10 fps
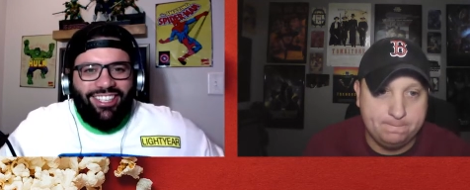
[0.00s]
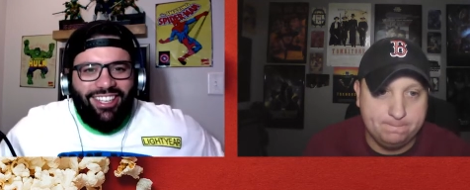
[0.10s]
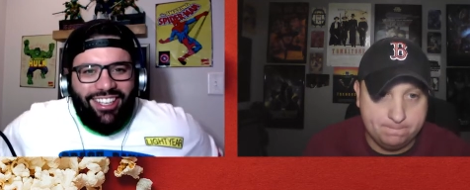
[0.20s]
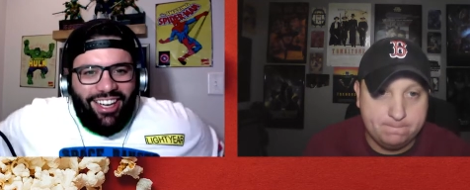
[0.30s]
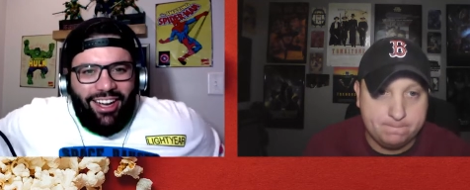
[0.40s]

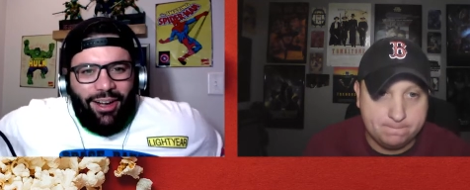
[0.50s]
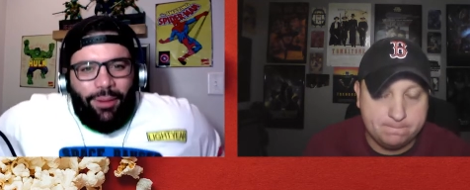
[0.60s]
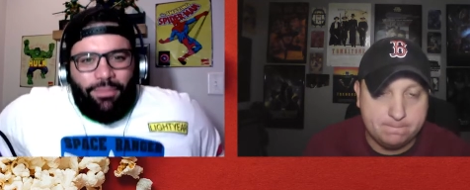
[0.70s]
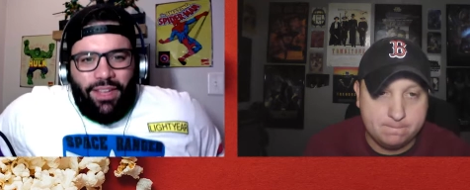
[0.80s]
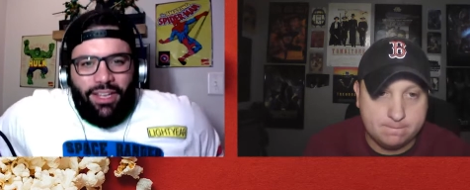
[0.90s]

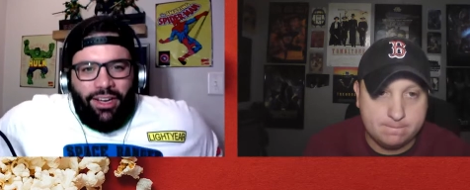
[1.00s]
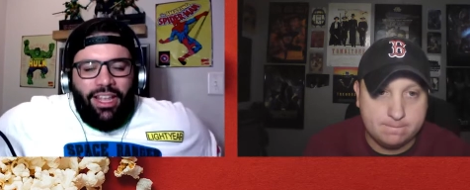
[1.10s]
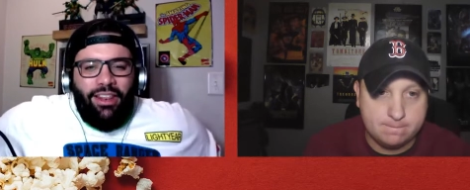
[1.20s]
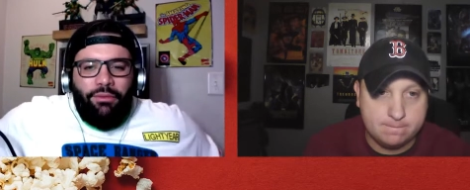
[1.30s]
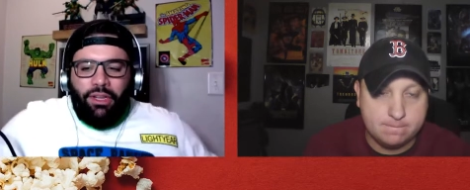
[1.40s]
Speaker 1: Mm-hmm. Um, you know,
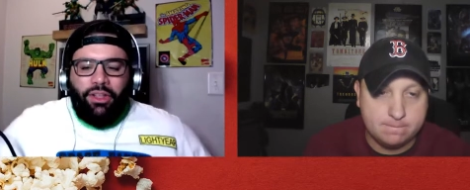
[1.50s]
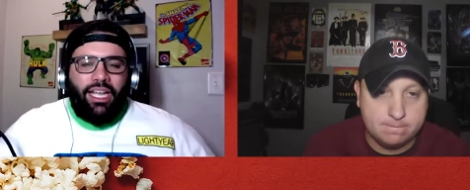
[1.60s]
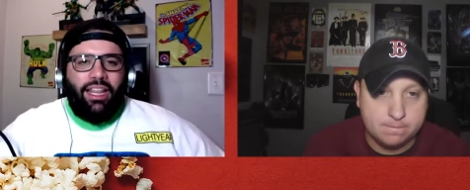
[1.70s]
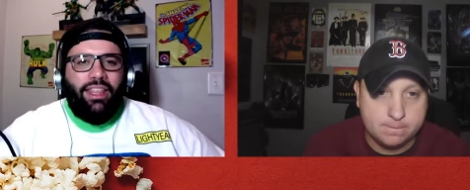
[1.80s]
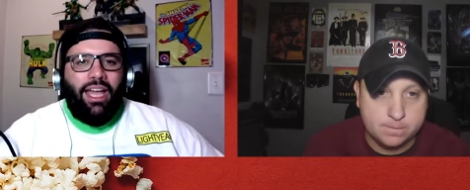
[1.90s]
and we look
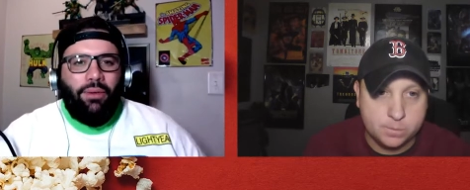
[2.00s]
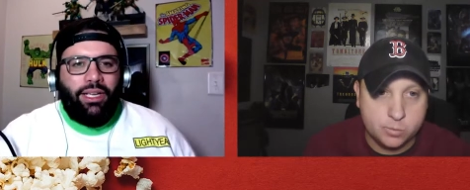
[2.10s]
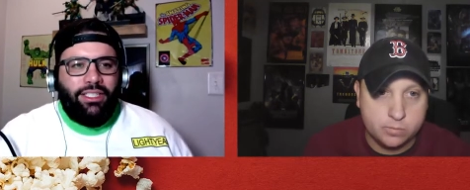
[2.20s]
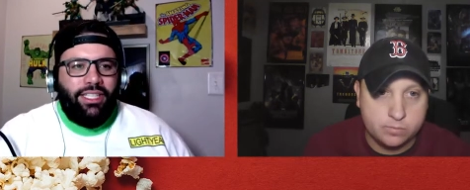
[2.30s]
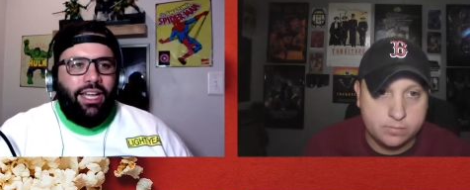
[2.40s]
at it that way
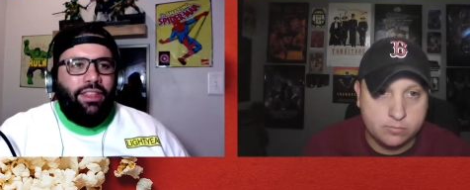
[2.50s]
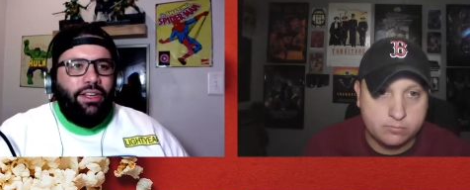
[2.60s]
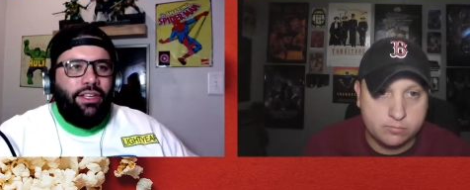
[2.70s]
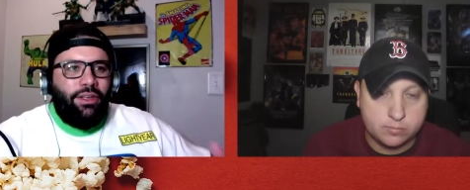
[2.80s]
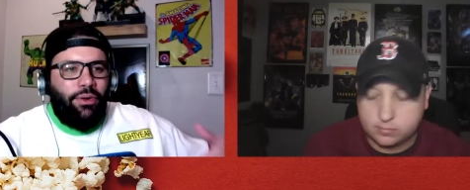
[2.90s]
because yeah,
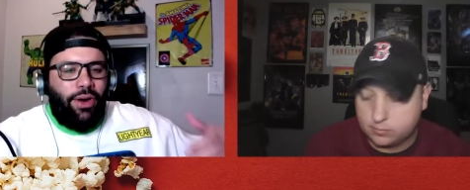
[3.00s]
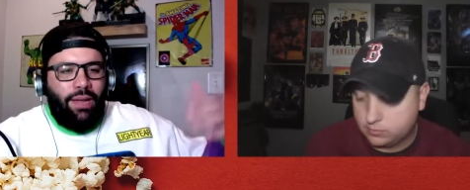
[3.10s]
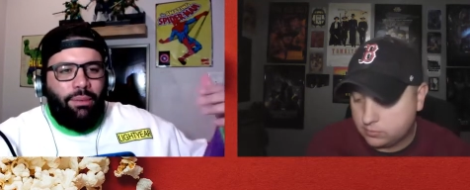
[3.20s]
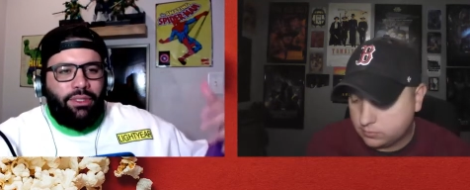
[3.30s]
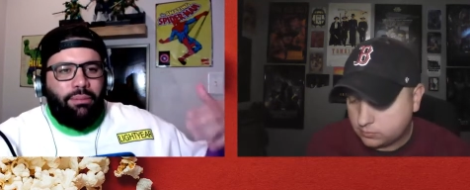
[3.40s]
then you, you were
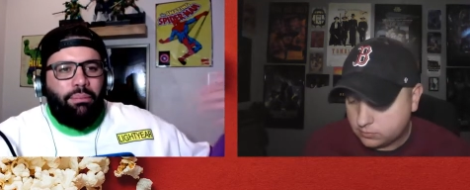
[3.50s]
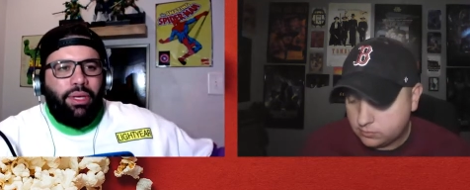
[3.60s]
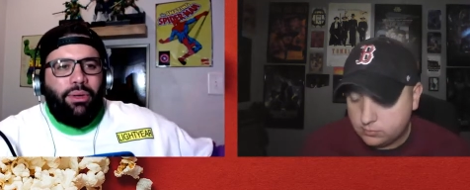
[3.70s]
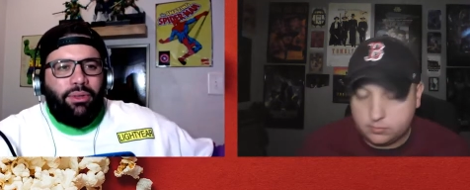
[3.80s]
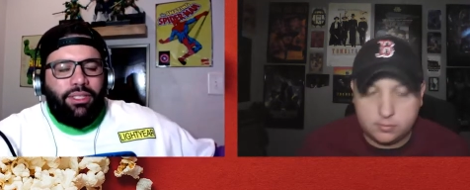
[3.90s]
able to
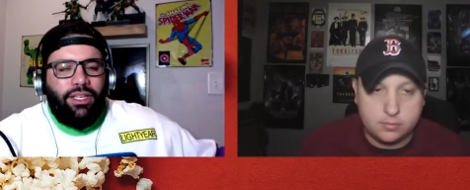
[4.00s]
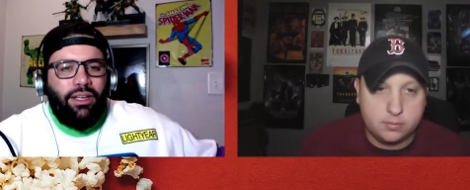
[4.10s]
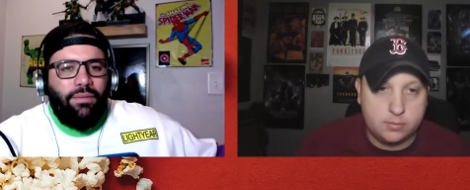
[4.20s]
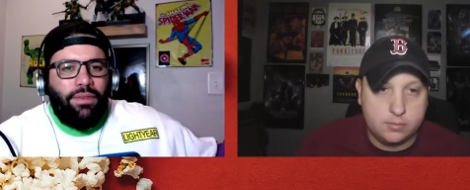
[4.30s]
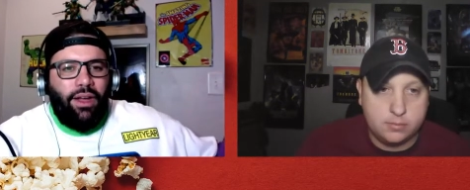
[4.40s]
build
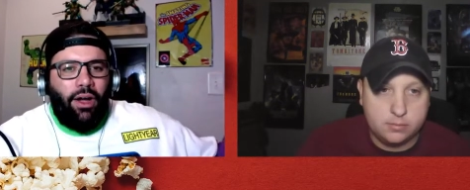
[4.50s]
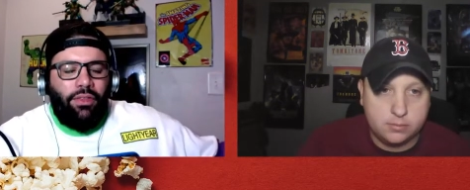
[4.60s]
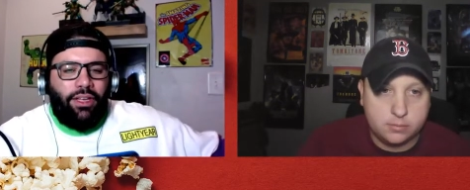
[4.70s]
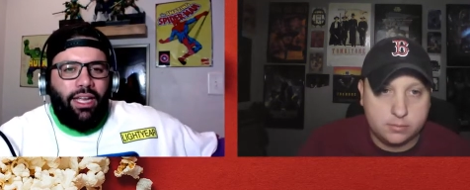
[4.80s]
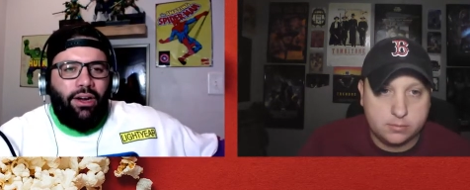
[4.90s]
on
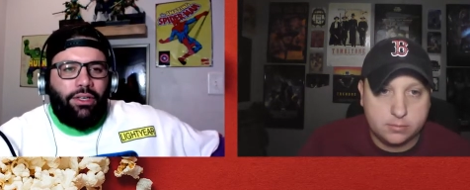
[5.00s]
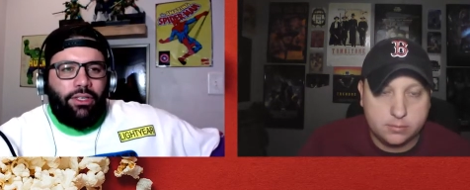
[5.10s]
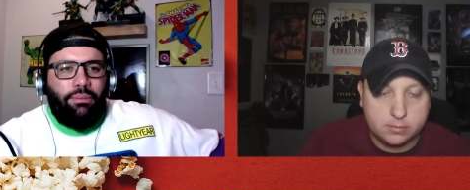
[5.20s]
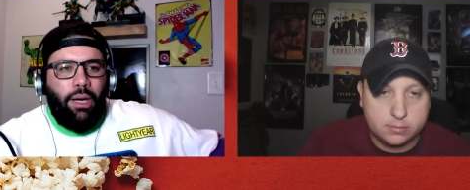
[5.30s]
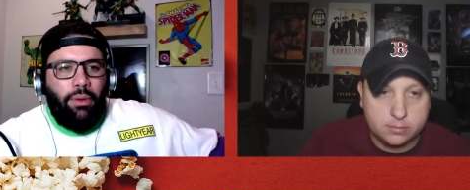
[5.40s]
the character
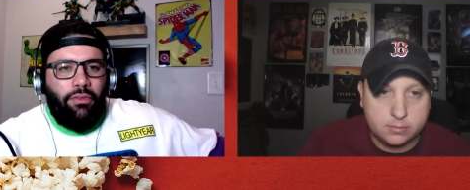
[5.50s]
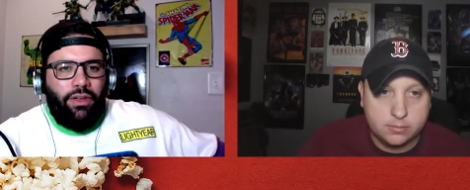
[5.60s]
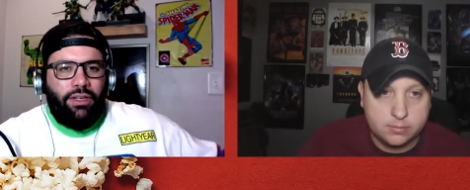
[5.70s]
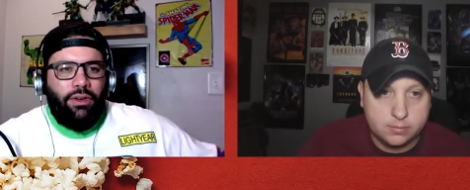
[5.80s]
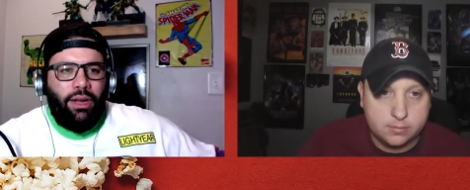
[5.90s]
of Boba
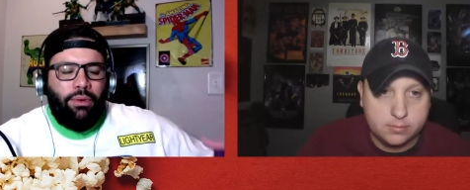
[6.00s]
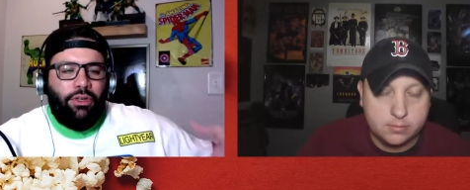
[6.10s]
Fett. You're able